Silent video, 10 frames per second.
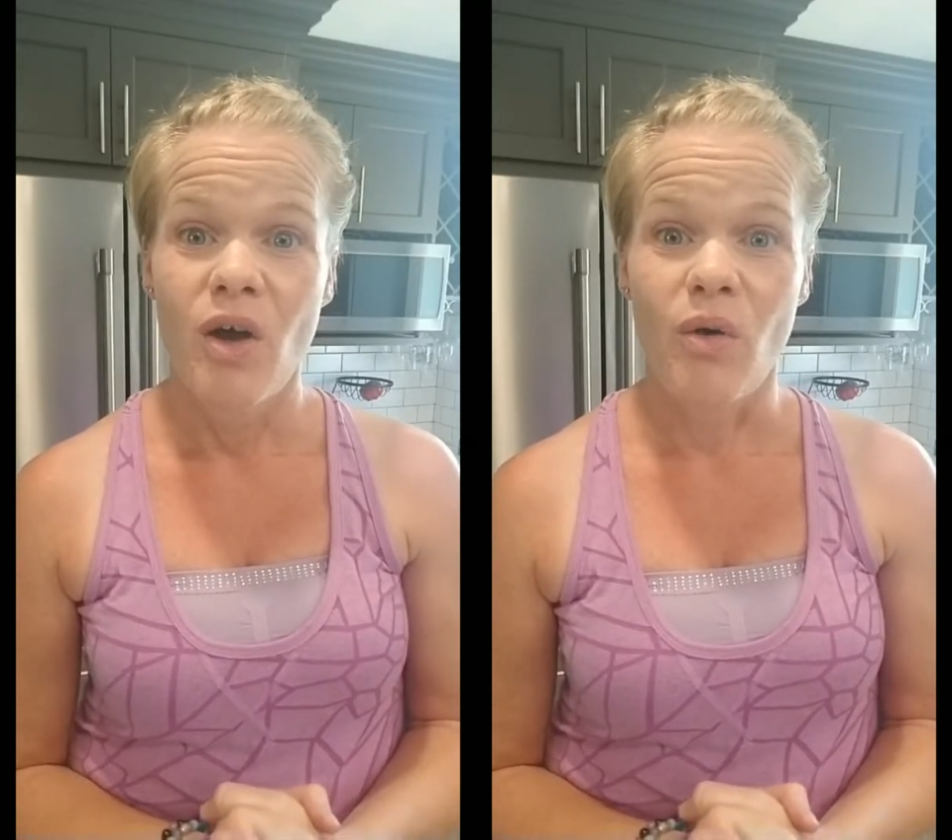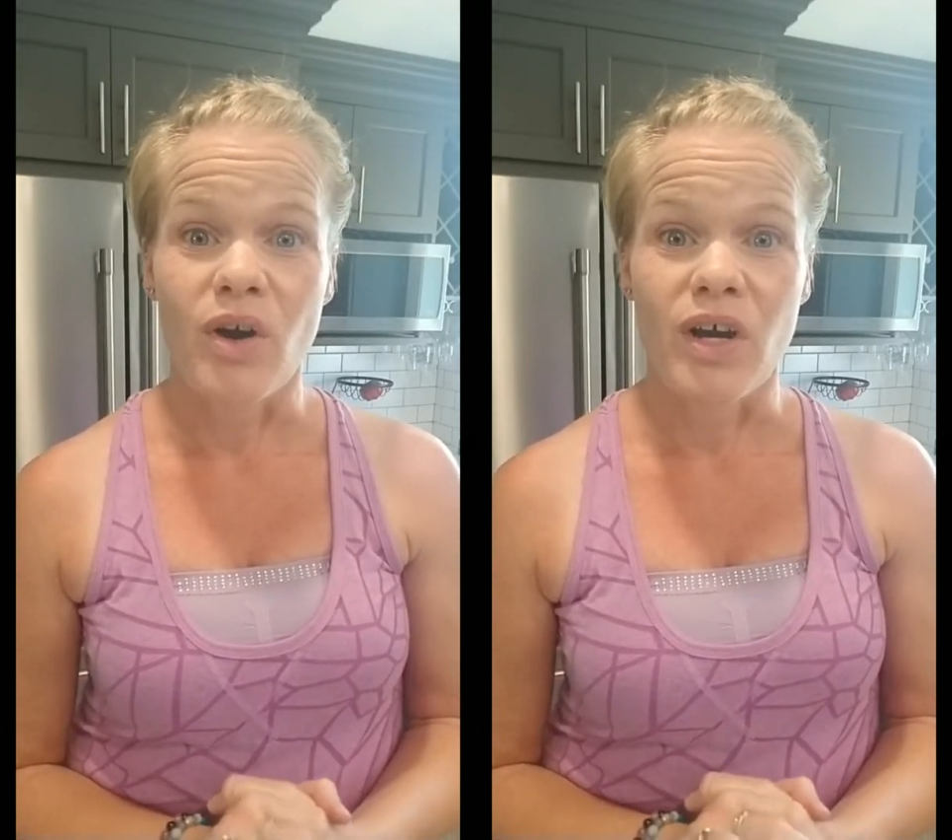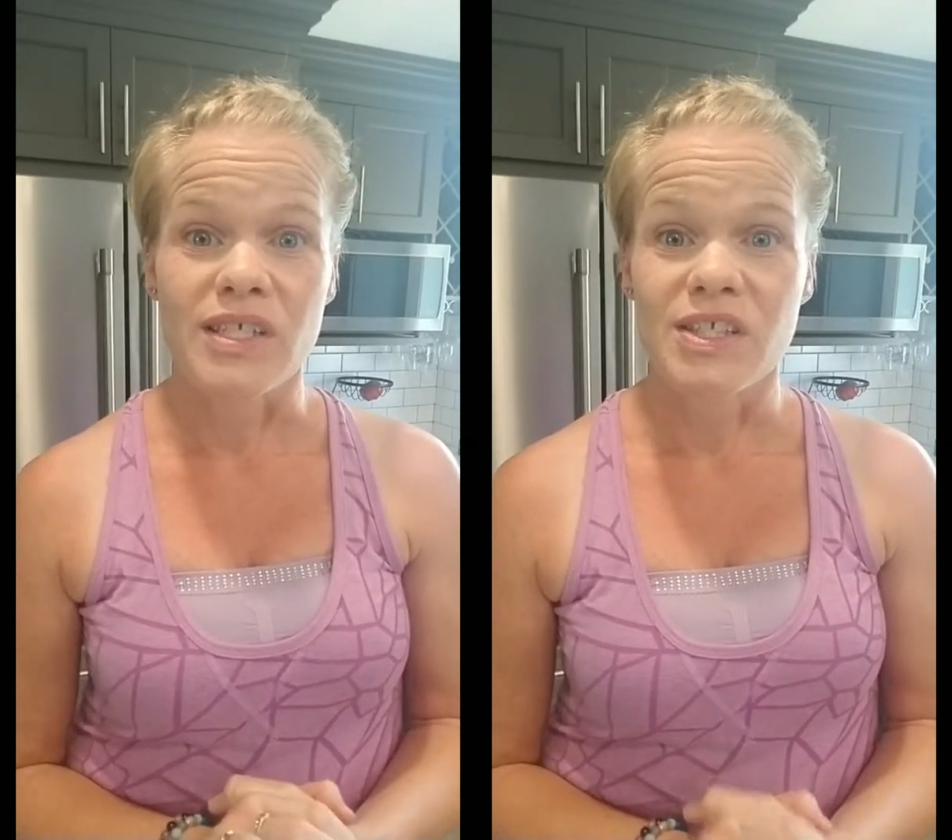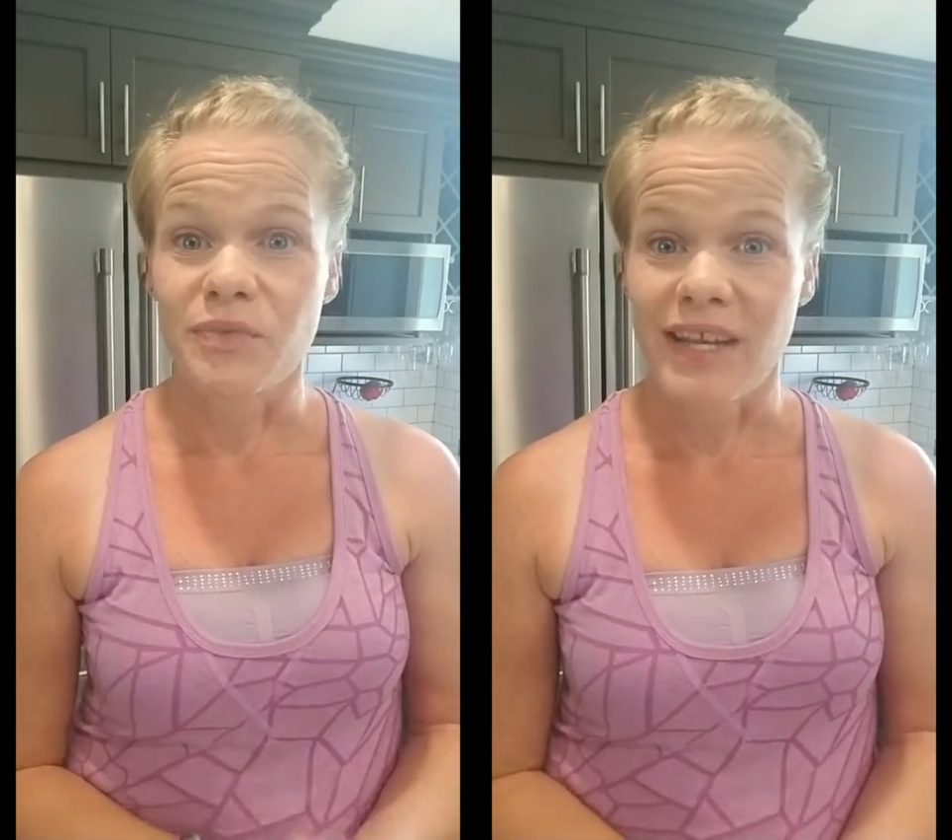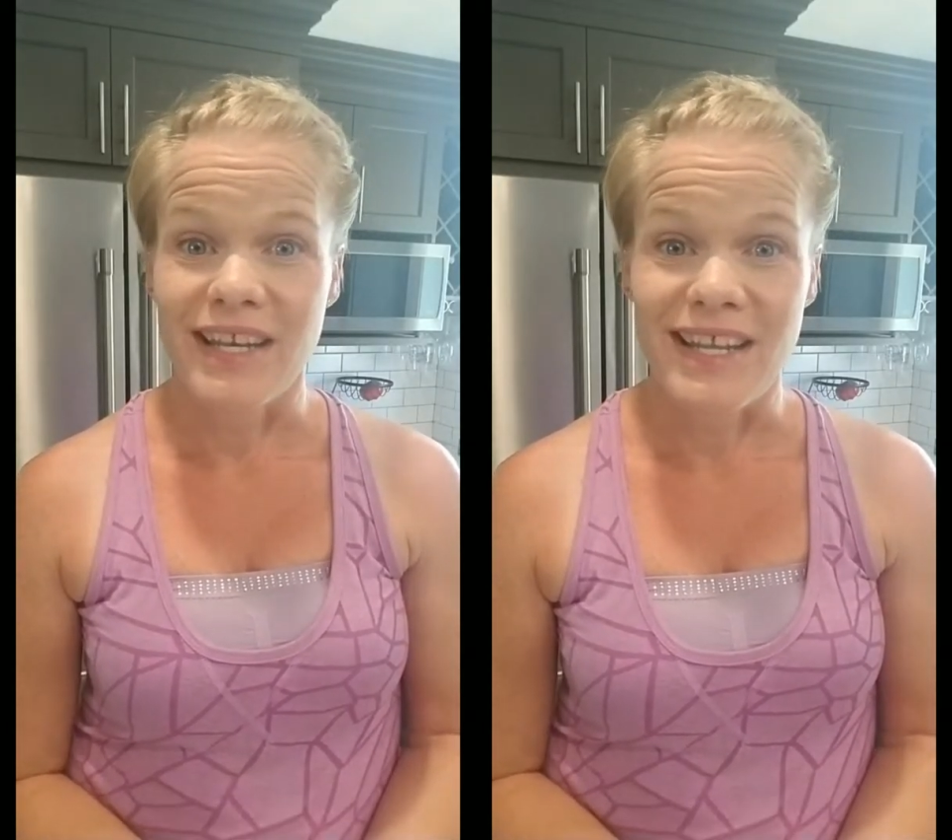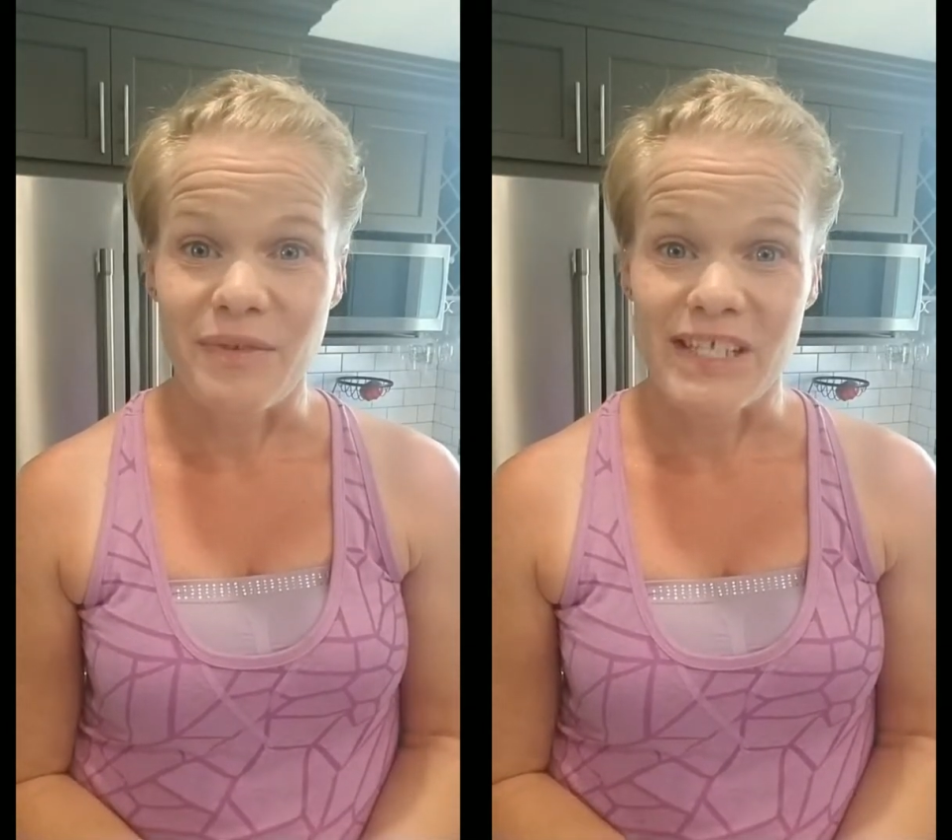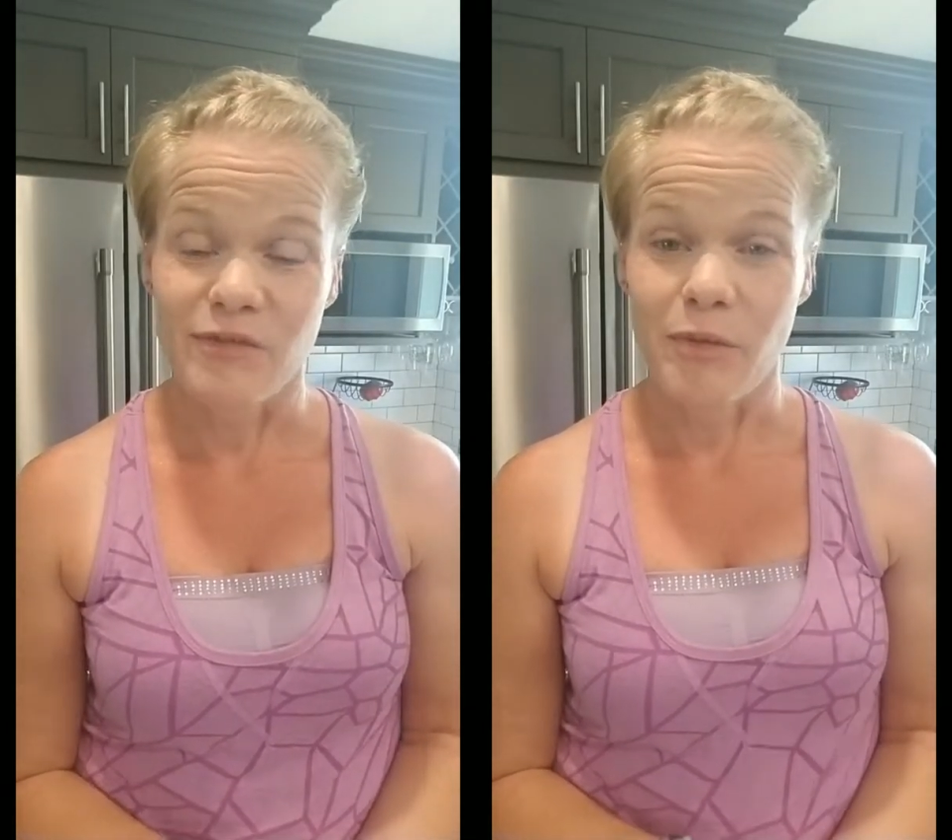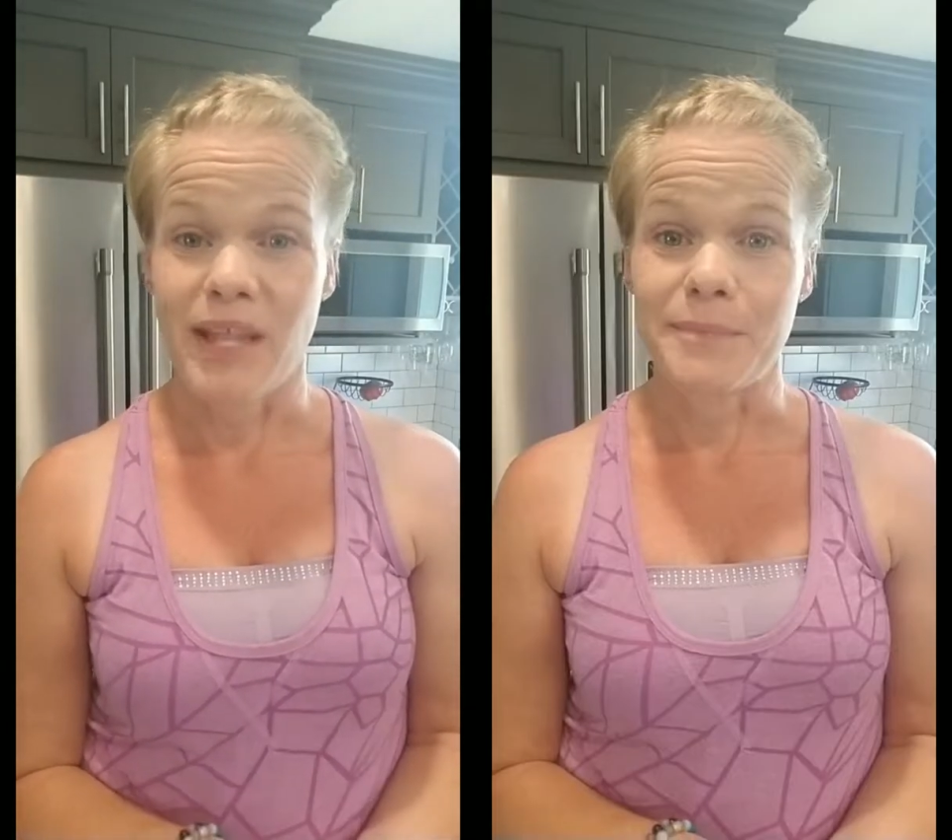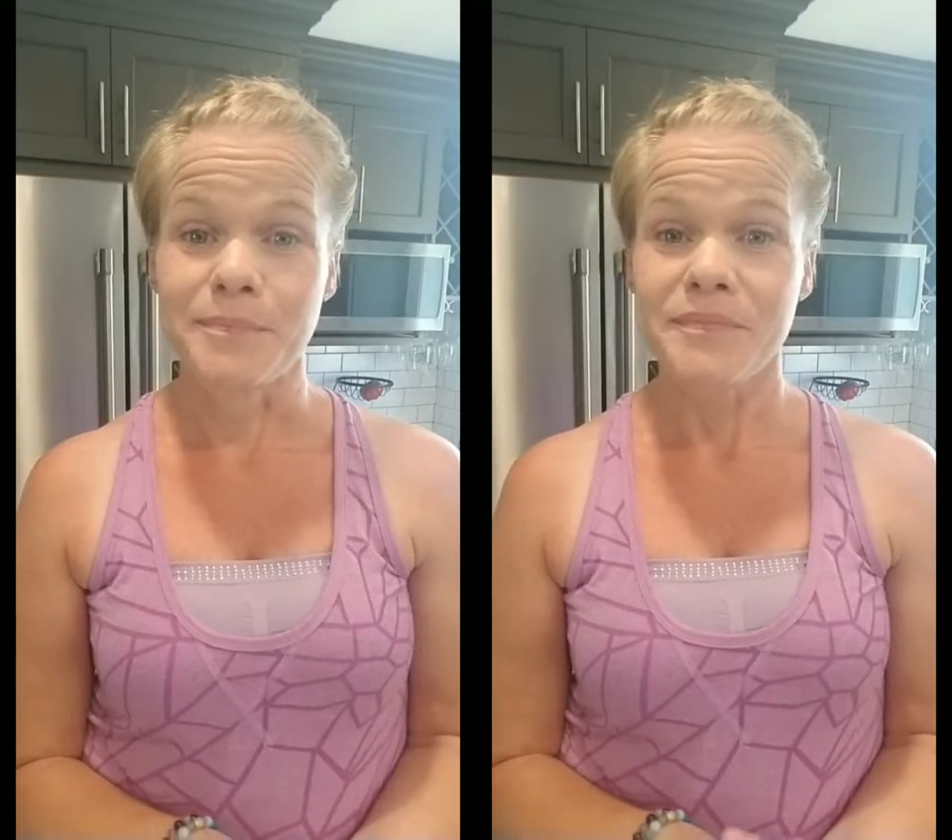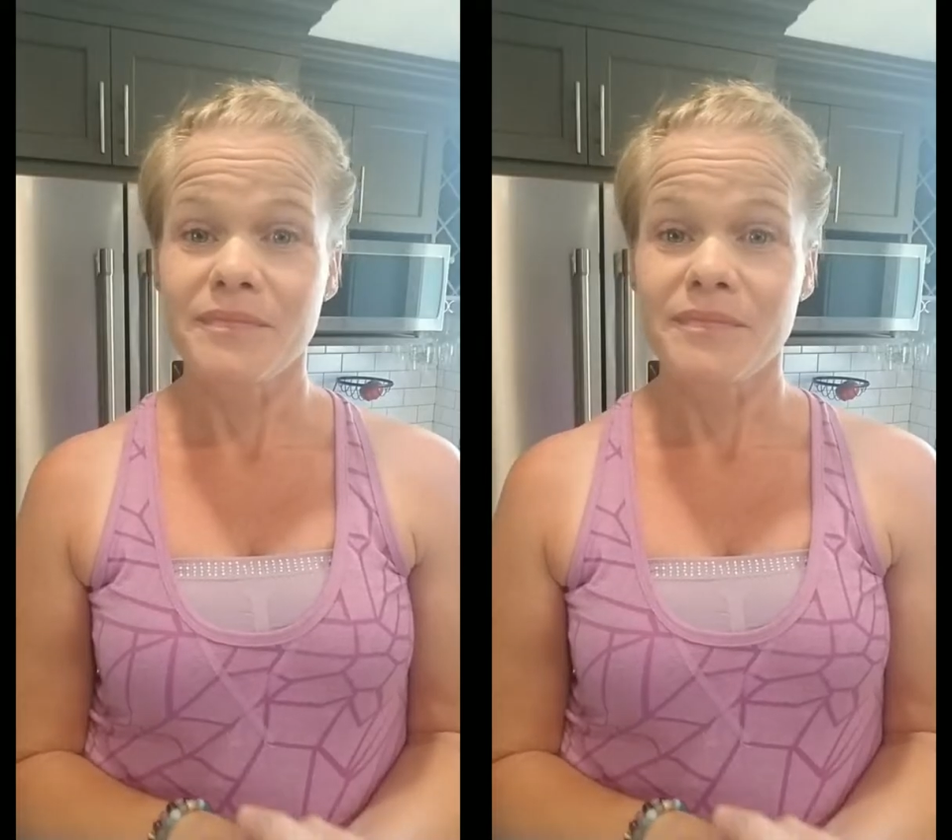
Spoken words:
or Serenity Restful Blend.